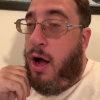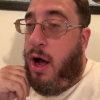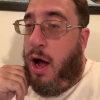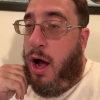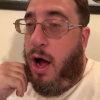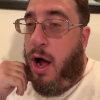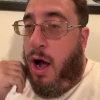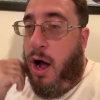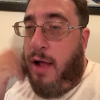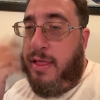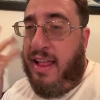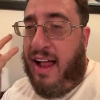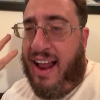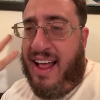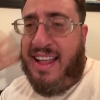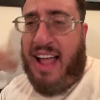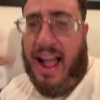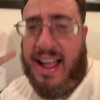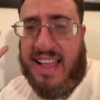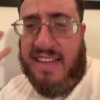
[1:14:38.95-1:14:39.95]
And then
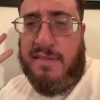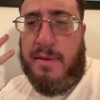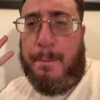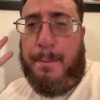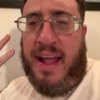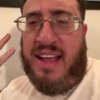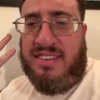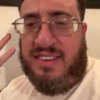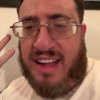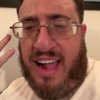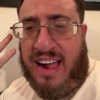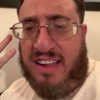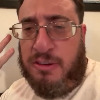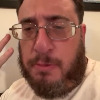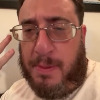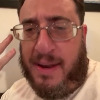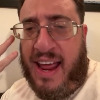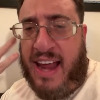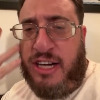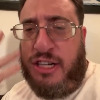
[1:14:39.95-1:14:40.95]
I give him a basic
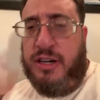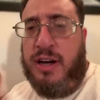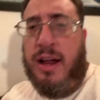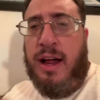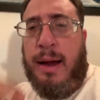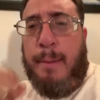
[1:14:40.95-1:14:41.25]
explanation,